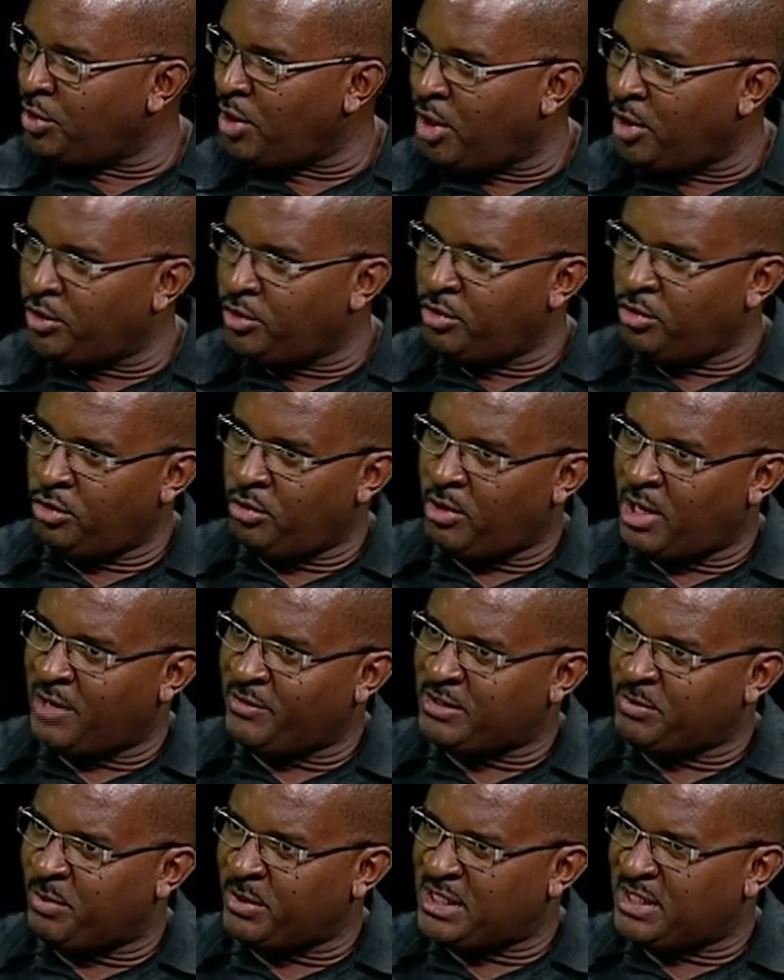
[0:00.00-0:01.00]
do you have
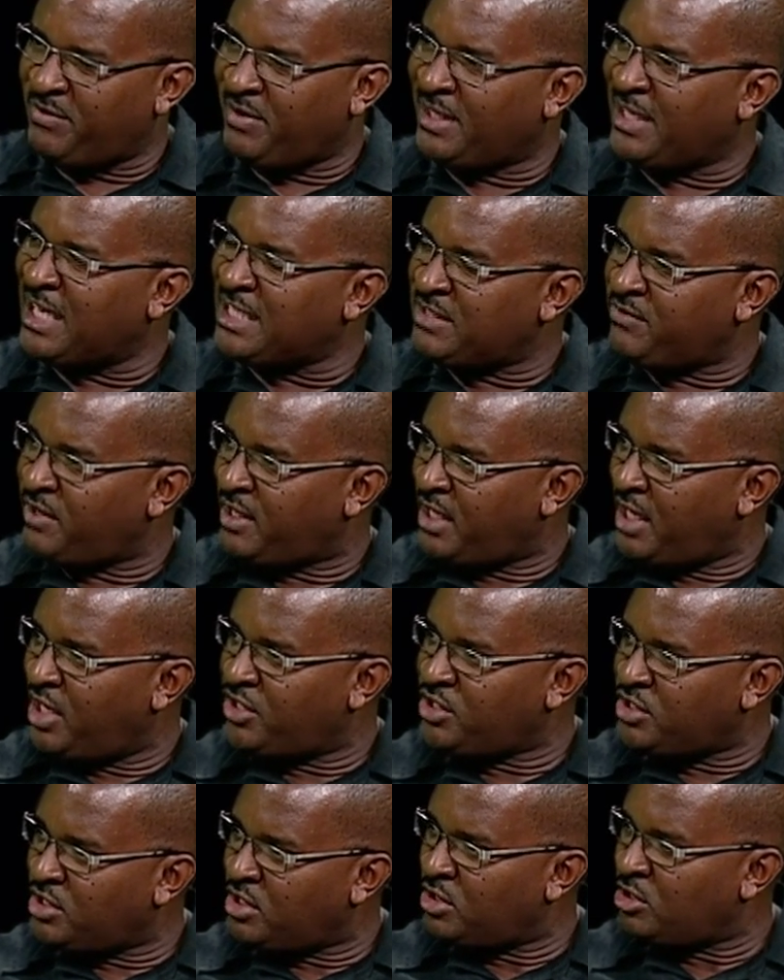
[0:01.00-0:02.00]
specific
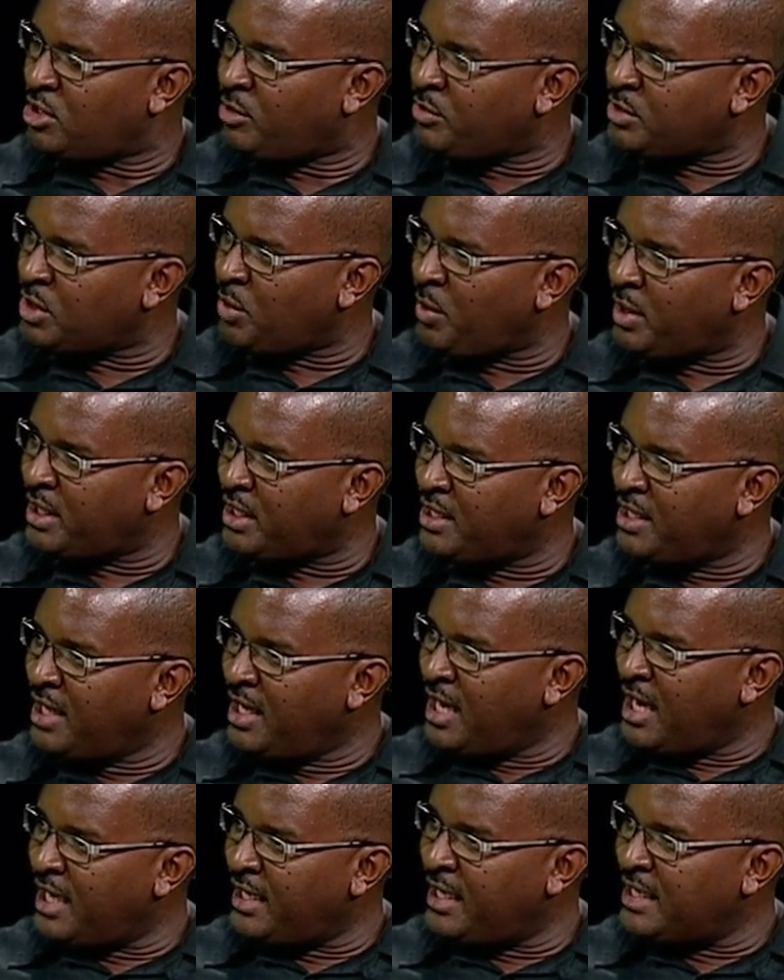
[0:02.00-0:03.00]
classifications in terms of what an
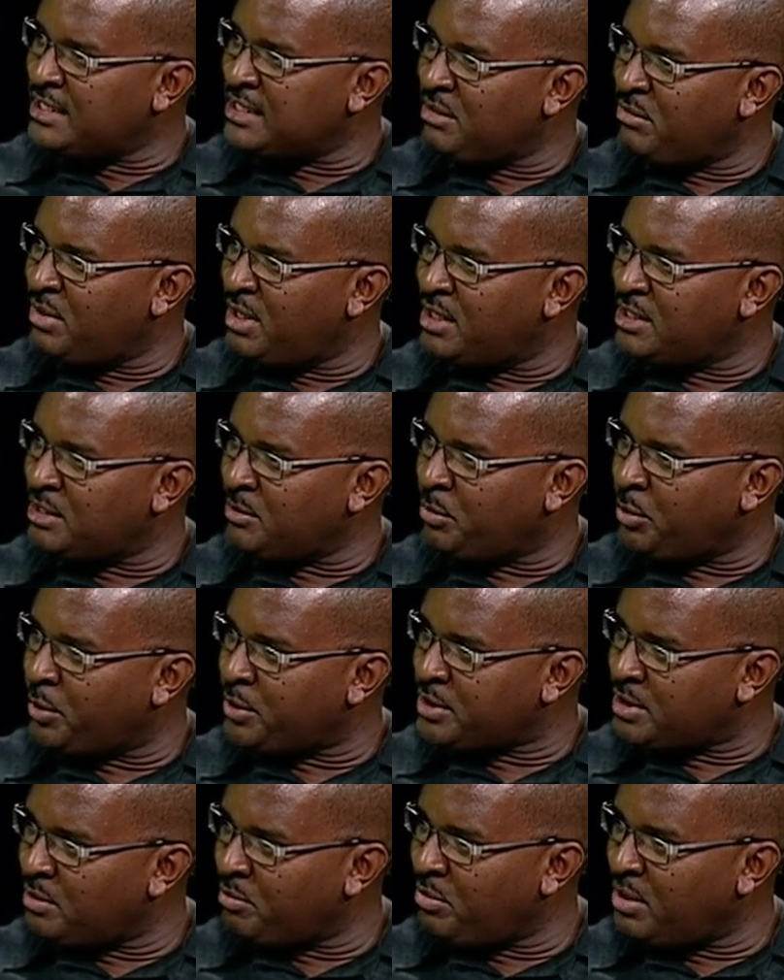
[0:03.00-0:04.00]
SME is
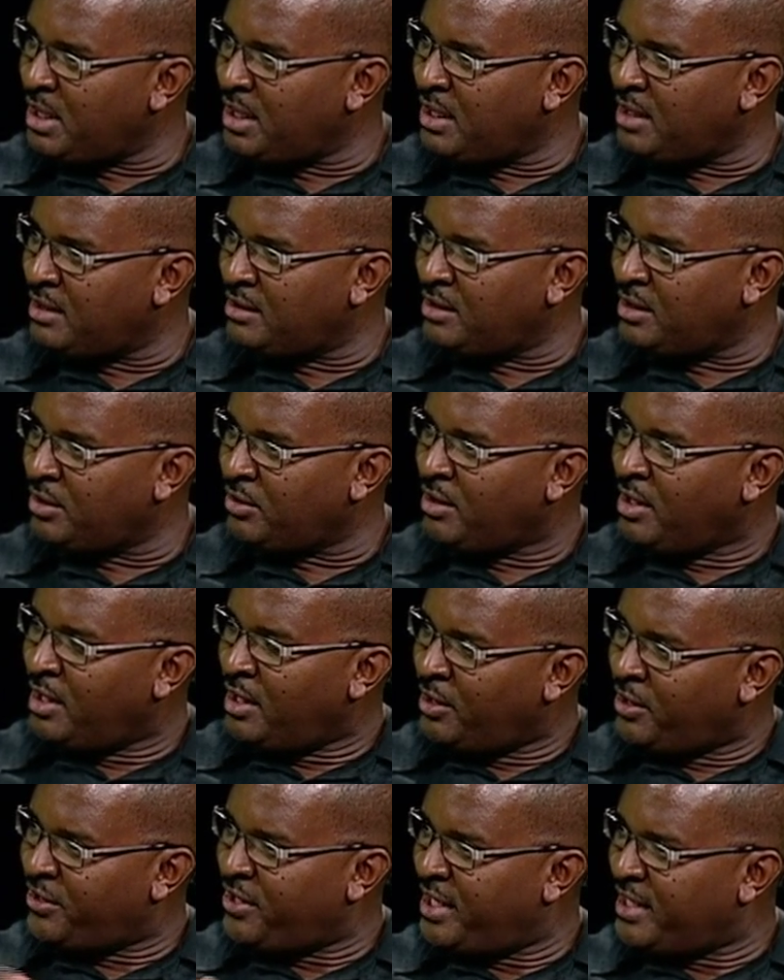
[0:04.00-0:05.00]
supposed to be, and
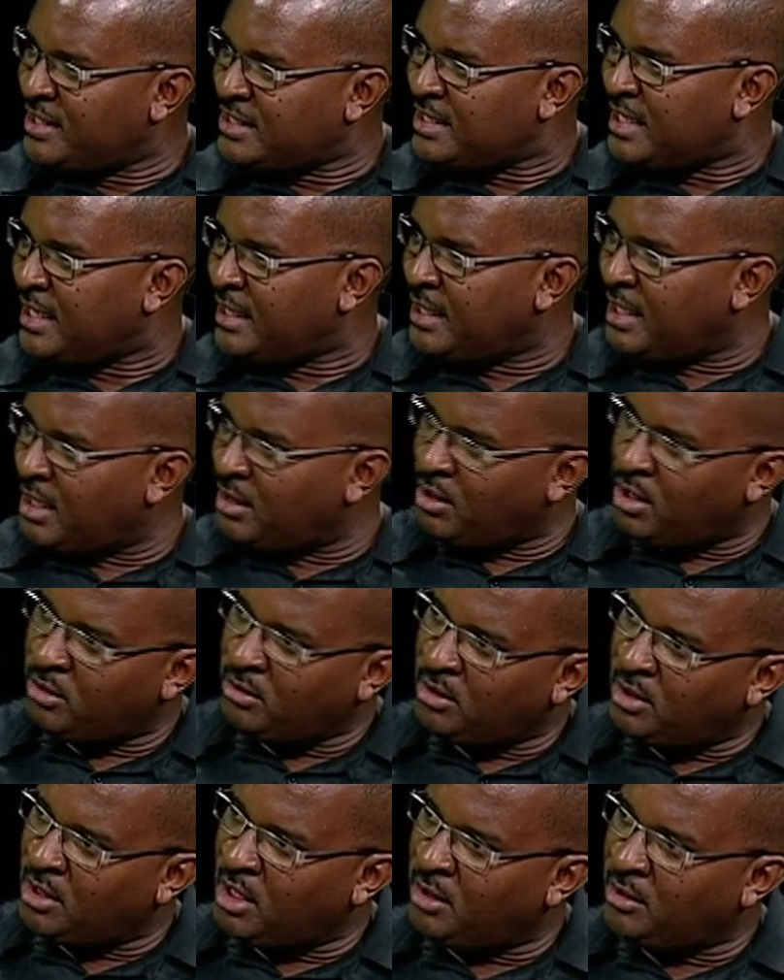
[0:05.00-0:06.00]
things like that?
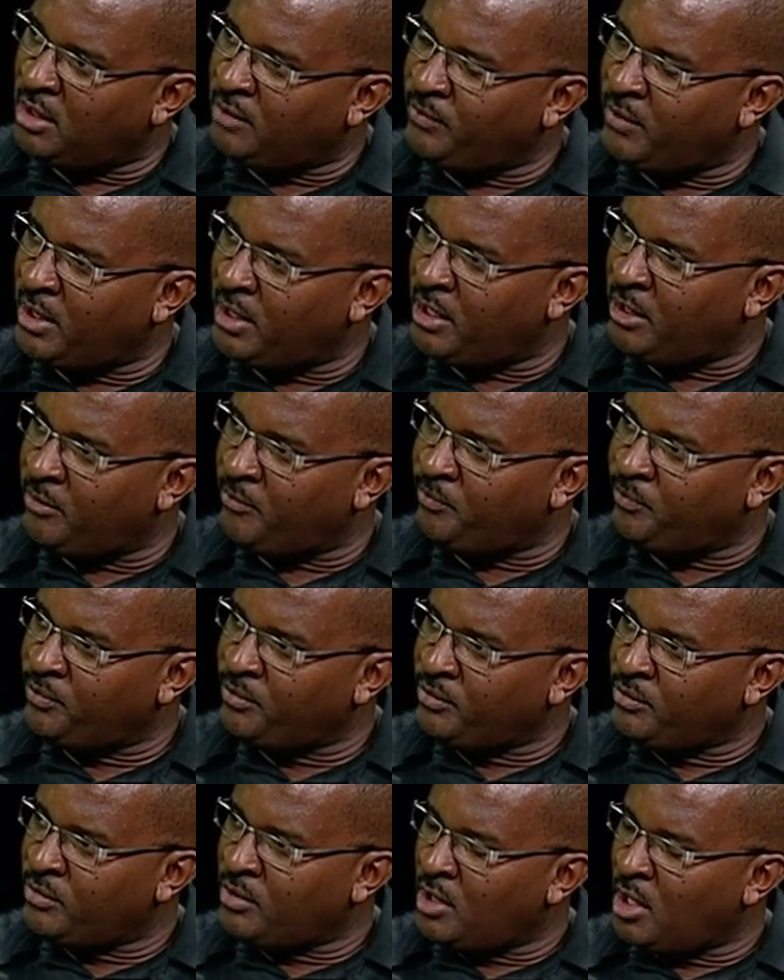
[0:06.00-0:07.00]

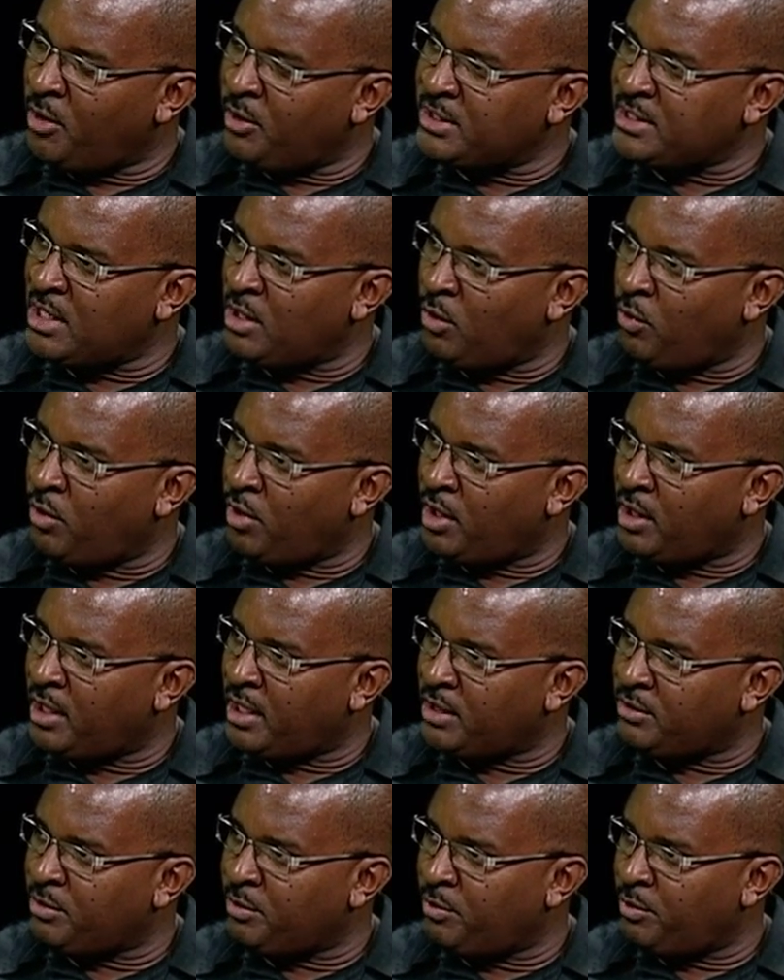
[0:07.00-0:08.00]
How does that work
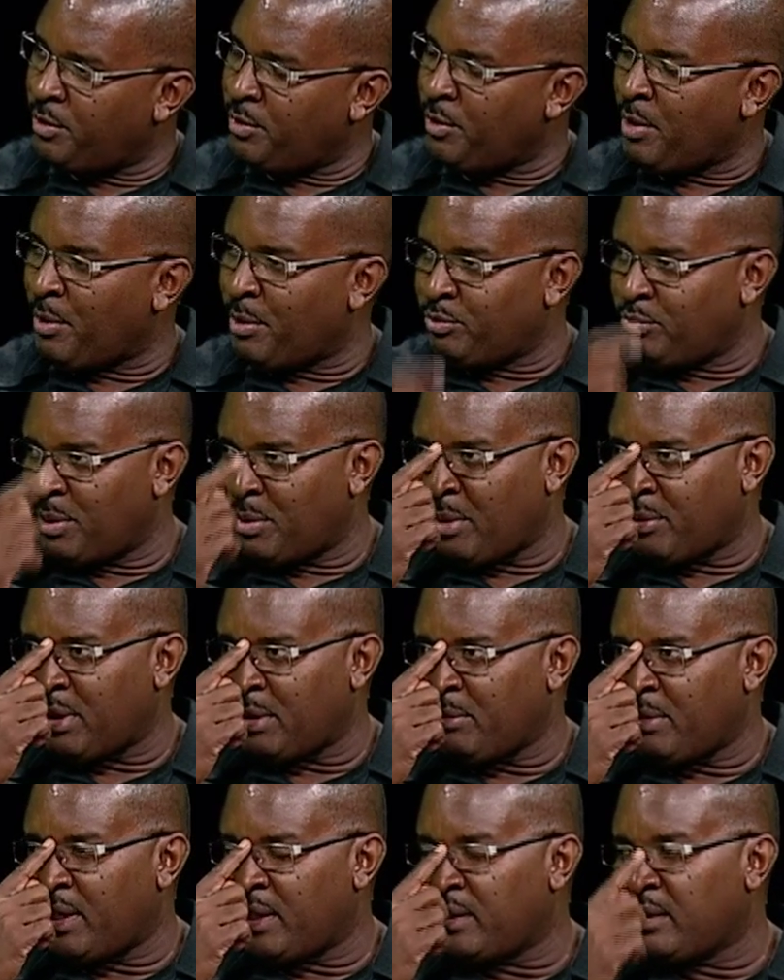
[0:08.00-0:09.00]
at
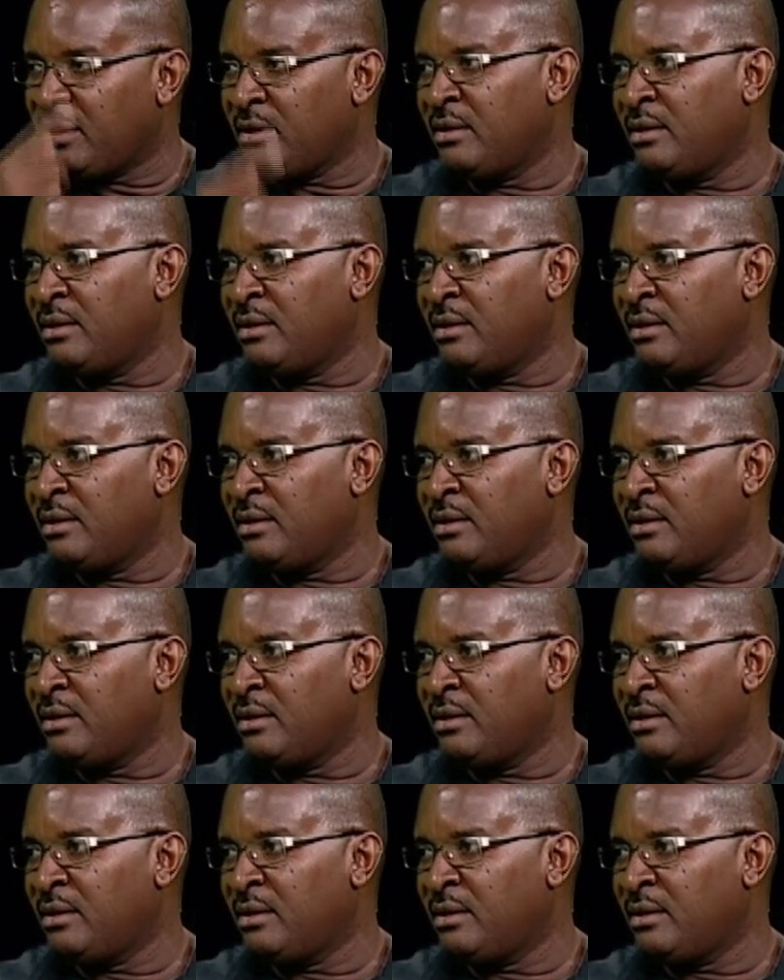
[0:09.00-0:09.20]
Republic Bank?